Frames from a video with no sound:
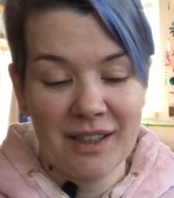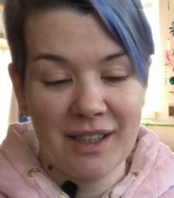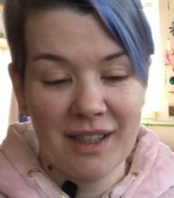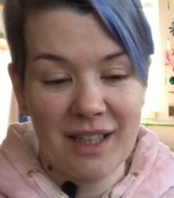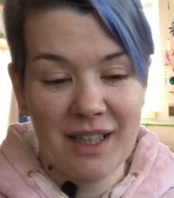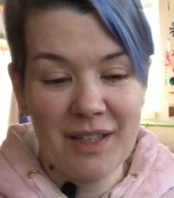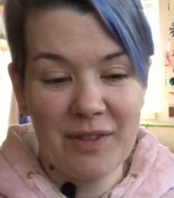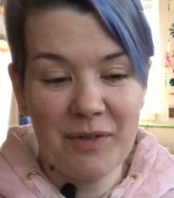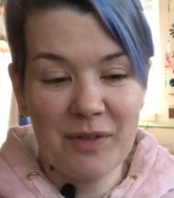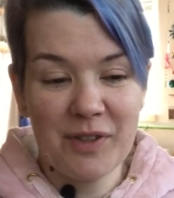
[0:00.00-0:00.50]

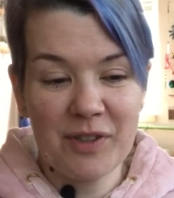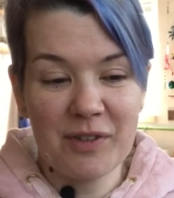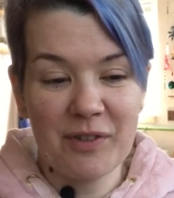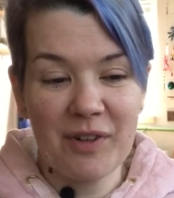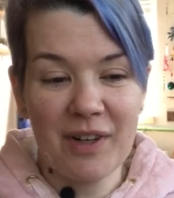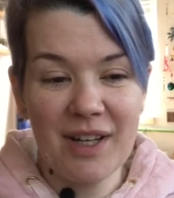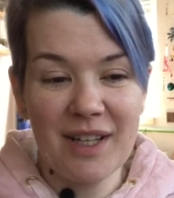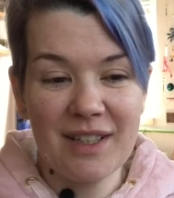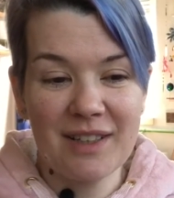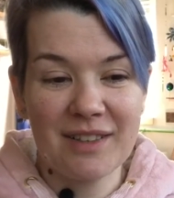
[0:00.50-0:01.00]
It was
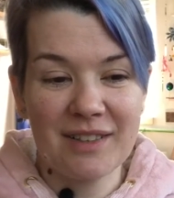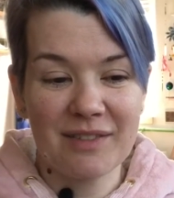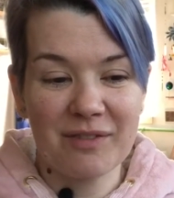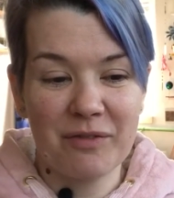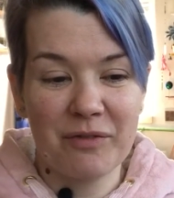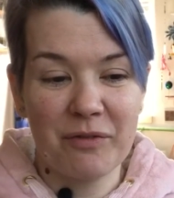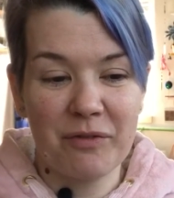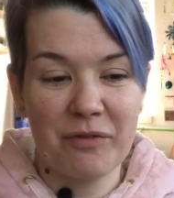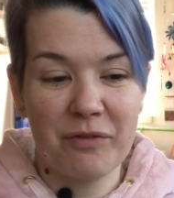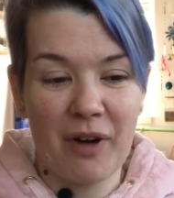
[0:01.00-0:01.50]
quite
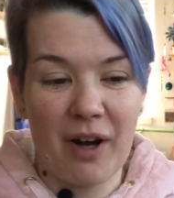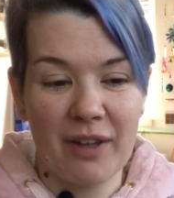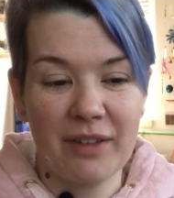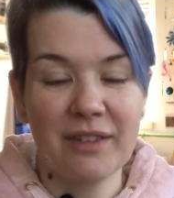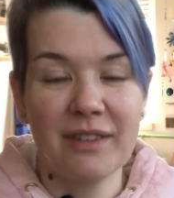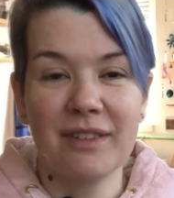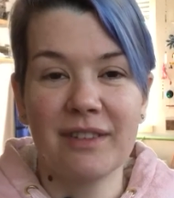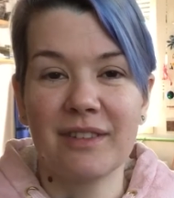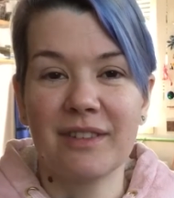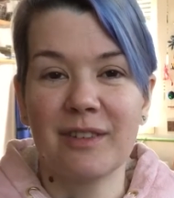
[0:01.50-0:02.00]

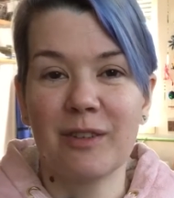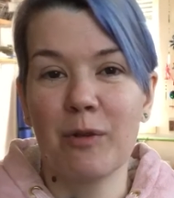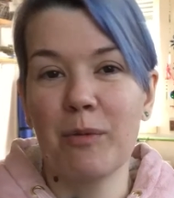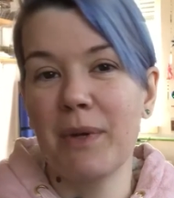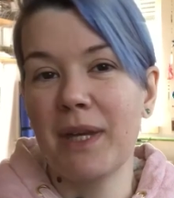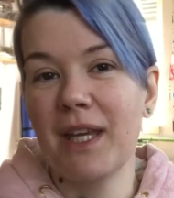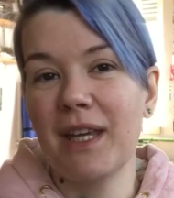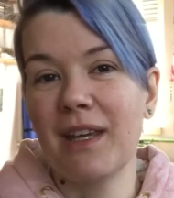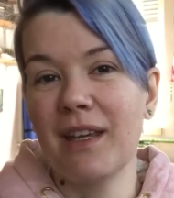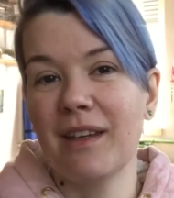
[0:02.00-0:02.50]
fun to
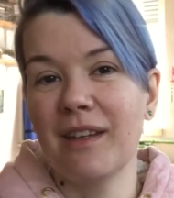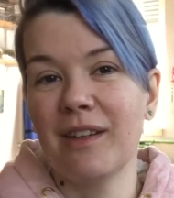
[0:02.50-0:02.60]
be,